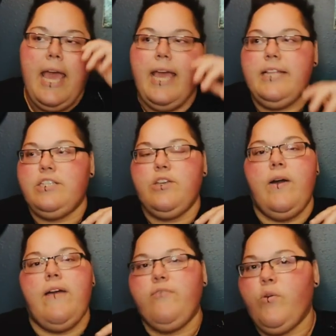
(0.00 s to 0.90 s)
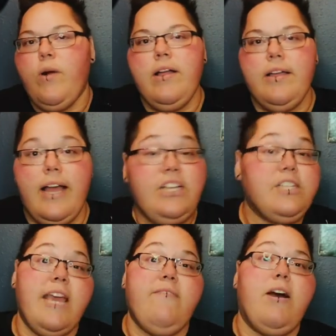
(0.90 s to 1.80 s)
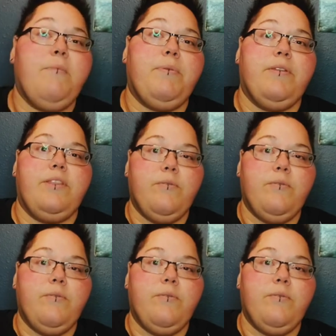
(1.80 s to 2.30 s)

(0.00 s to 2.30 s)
And so after a while, I just gave up.